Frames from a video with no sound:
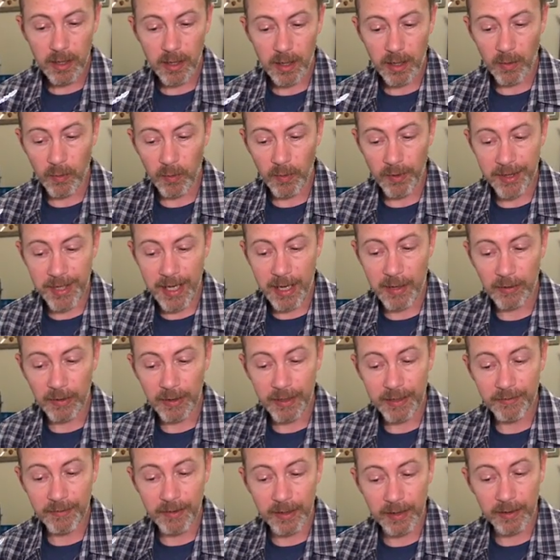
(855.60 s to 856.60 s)
without
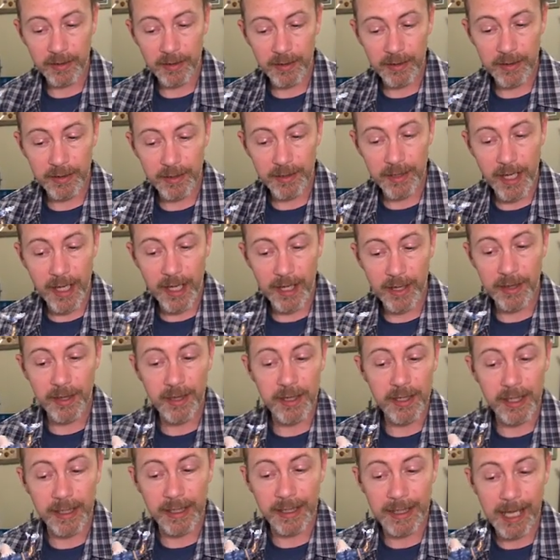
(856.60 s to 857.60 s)
leaving then the
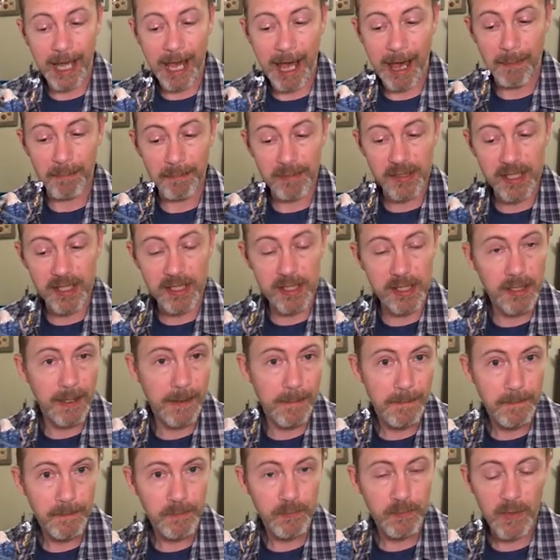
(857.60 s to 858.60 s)
gaps
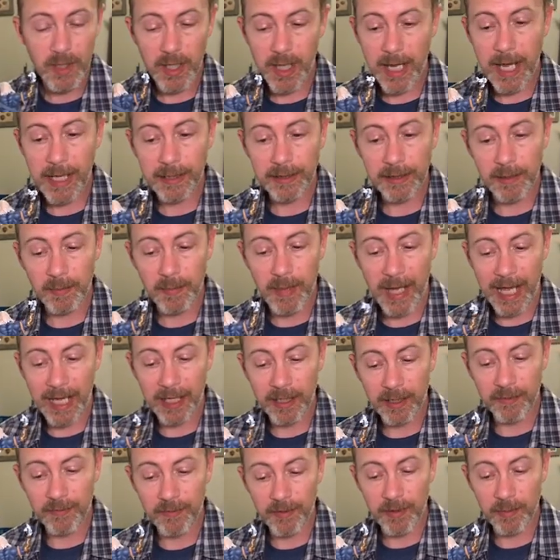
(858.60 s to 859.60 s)
at the back
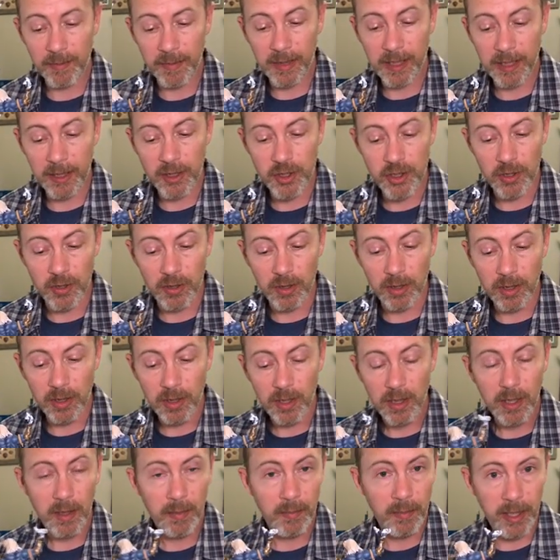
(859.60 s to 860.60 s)
of the miniature.
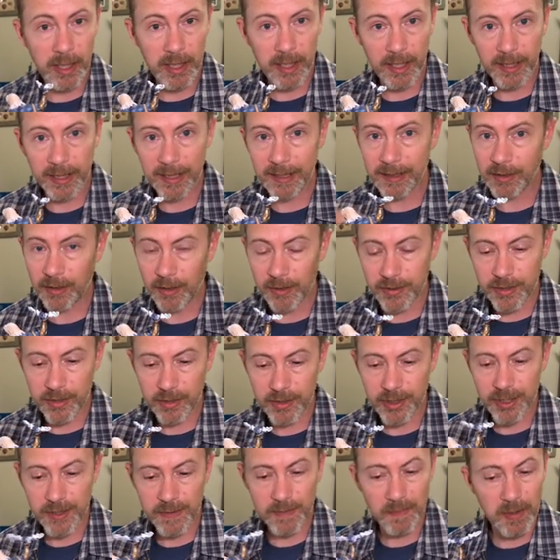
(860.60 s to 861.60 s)
But again, those are
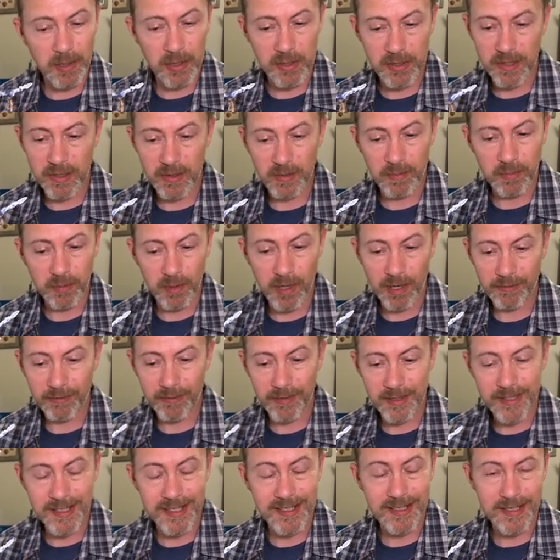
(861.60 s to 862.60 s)
just personal
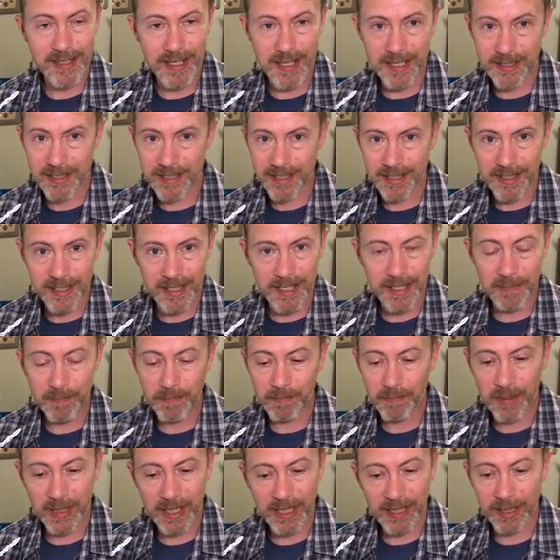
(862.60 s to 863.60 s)
preferences. That's
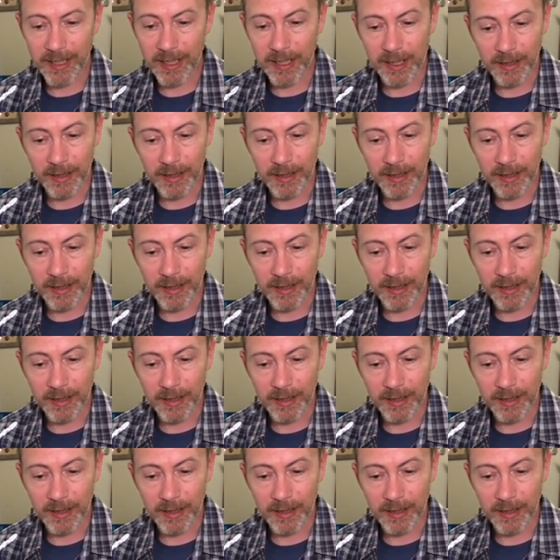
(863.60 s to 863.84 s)
nitpicking.